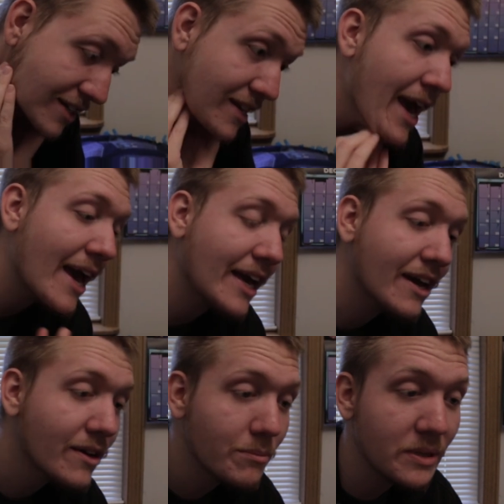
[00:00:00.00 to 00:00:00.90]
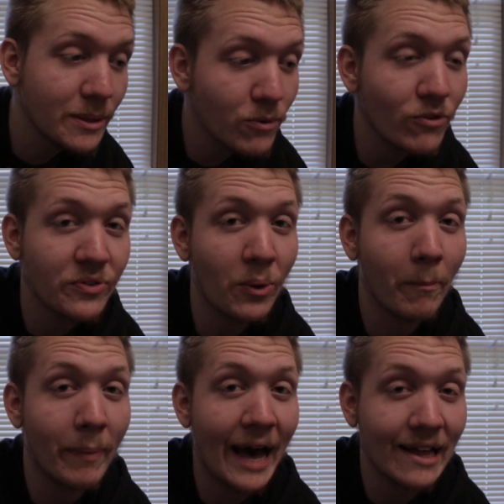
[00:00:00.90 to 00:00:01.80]
is, hey, people feel
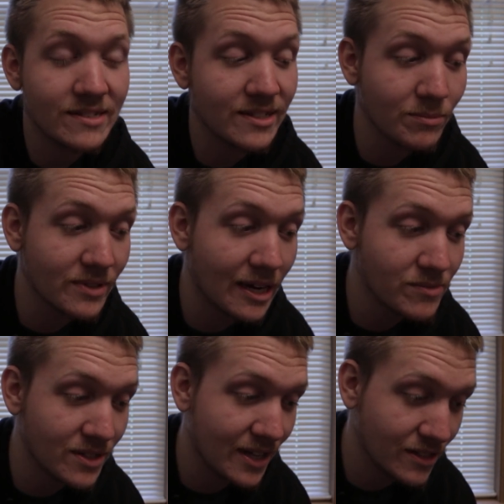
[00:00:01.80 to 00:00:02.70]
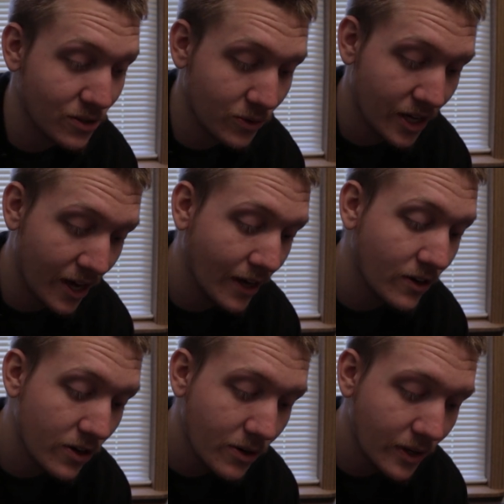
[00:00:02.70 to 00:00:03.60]
bad sometimes and that's okay.
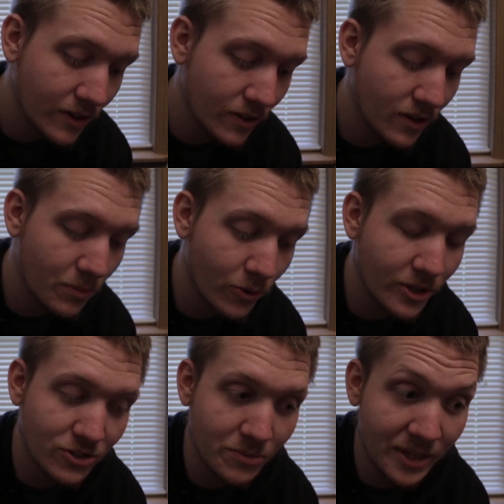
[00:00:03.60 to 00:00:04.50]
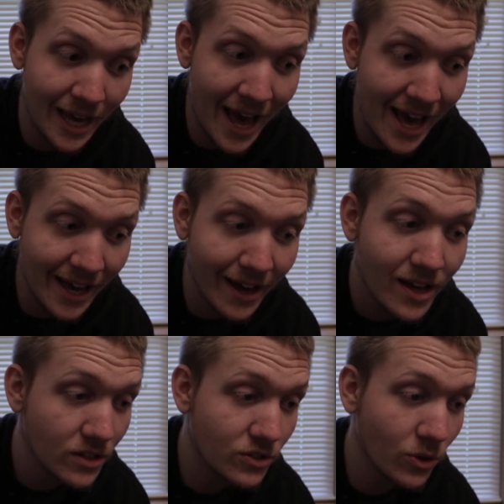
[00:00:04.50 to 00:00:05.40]
No, Ethan, the point should be, hey,
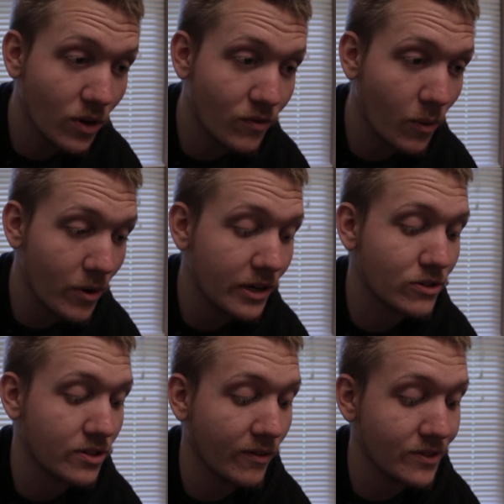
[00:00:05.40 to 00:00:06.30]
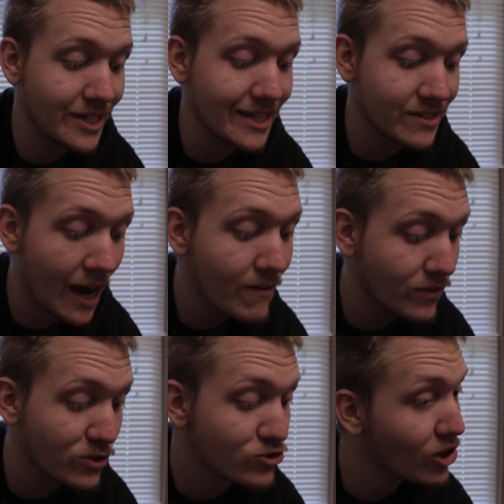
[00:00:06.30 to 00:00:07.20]
don't overwork yourself and take time
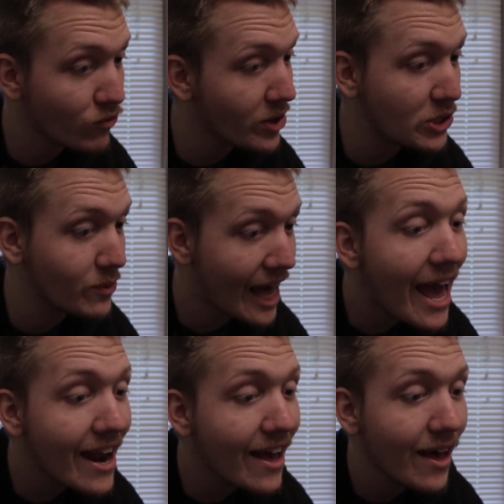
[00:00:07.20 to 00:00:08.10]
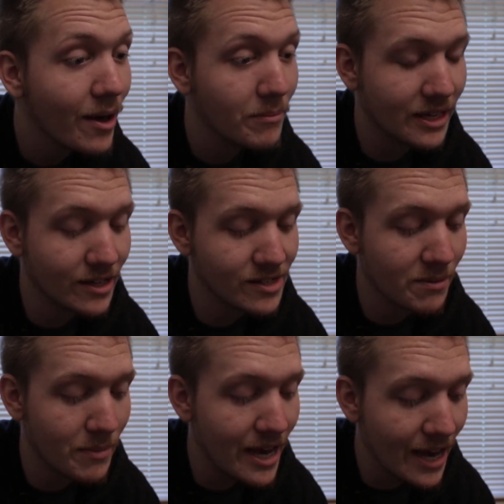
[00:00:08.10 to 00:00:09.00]
for yourself when you can, because
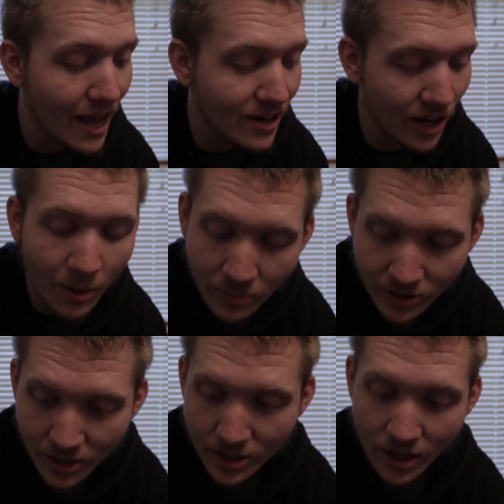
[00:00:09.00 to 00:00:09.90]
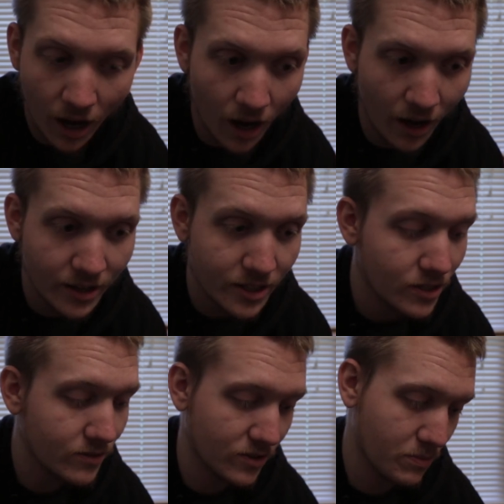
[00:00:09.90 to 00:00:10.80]
it may end up
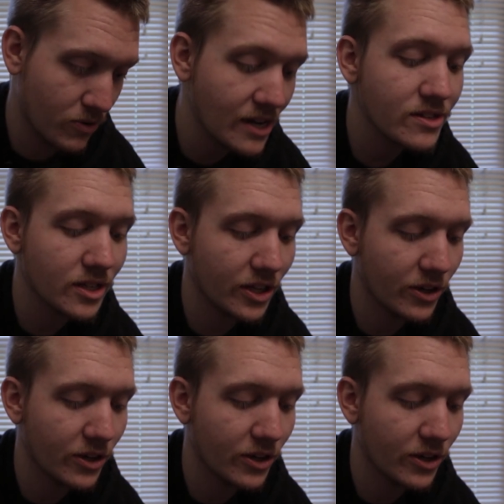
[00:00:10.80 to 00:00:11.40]
depressing